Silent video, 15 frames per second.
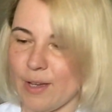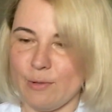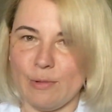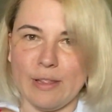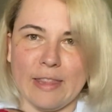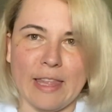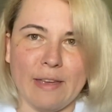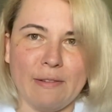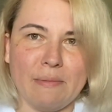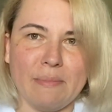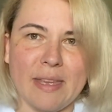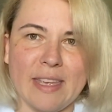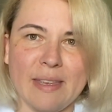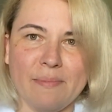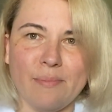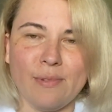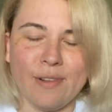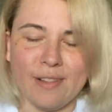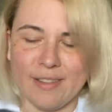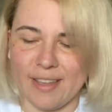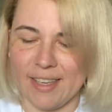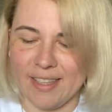will never make a
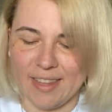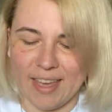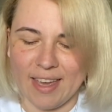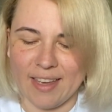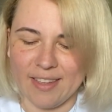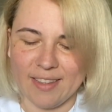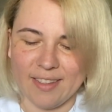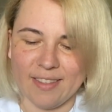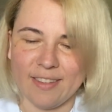ball like that.